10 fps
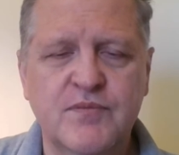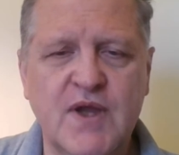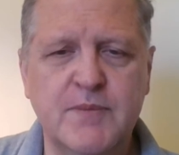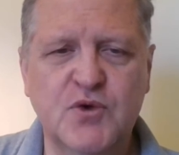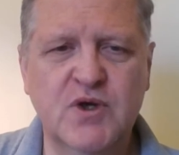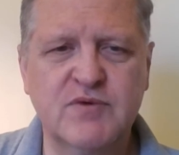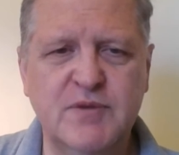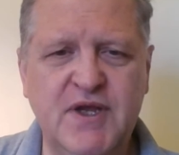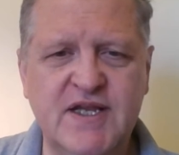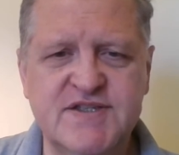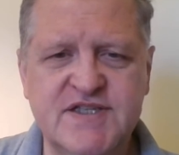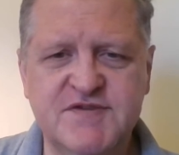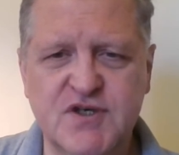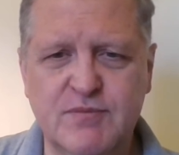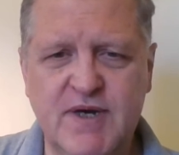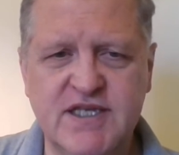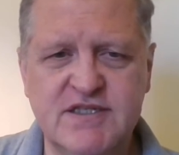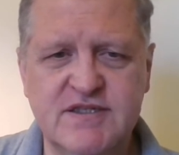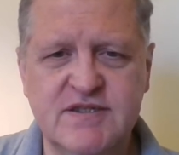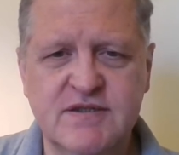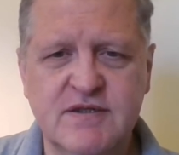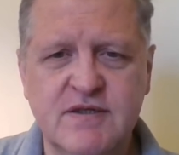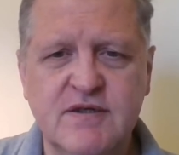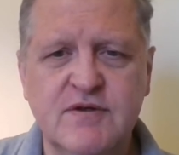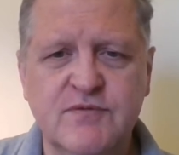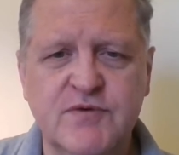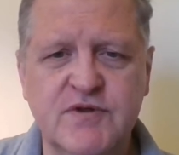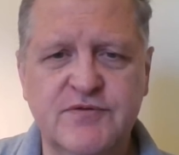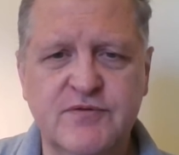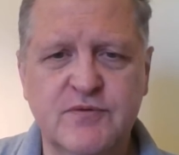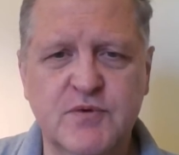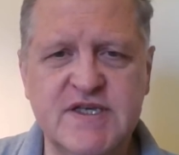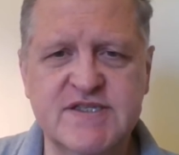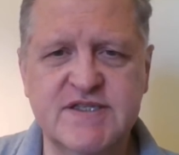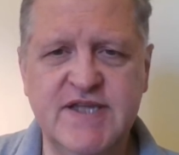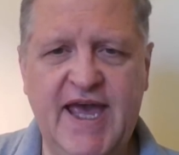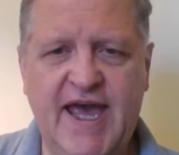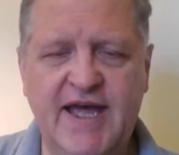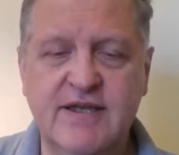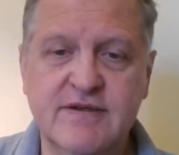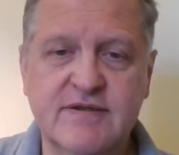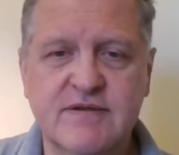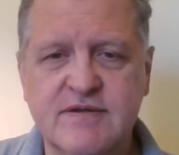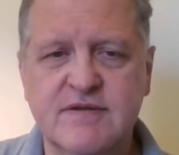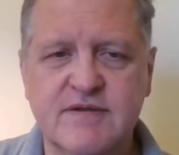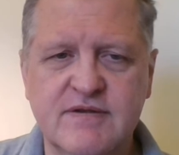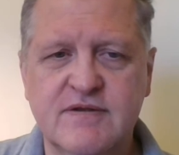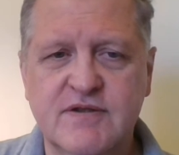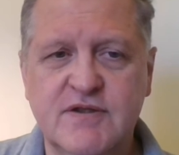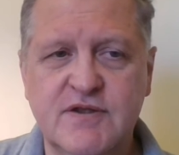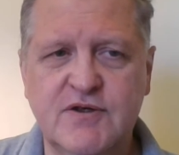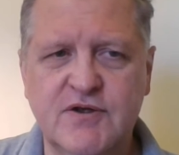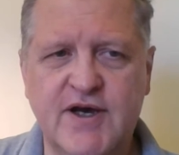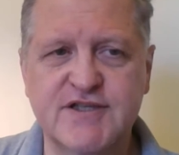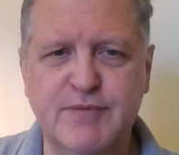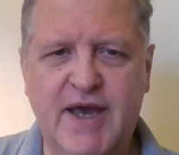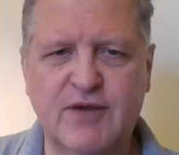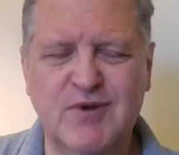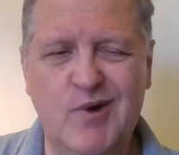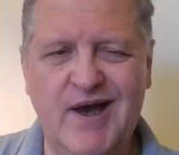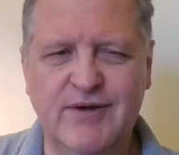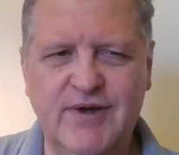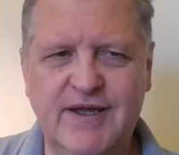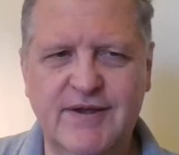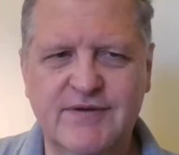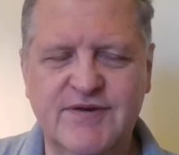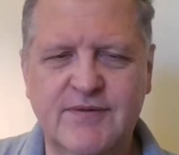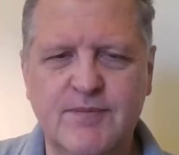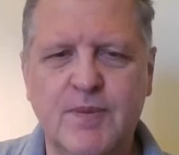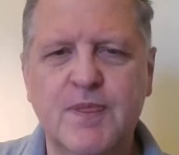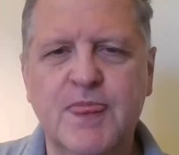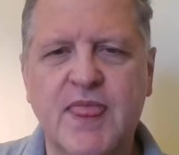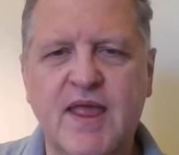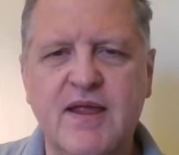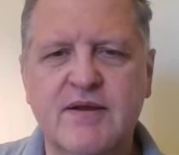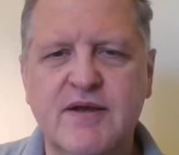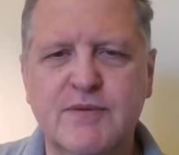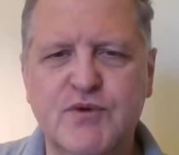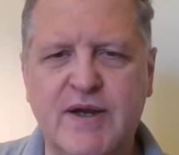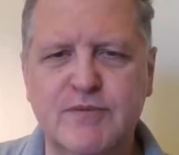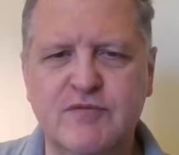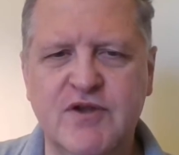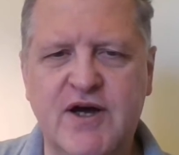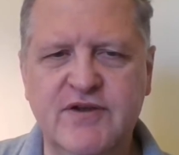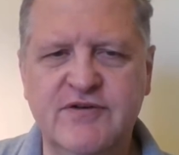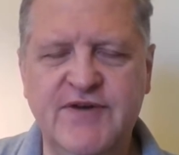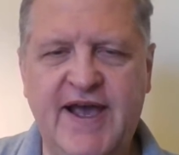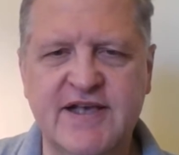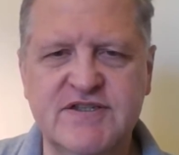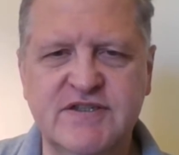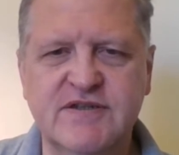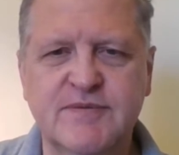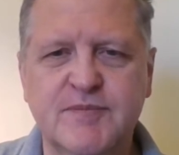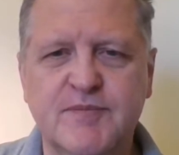I'm going to quit repeating stuff so much for the reason that you can always go back and rewind, right? So, I'm going to try to move along a little faster.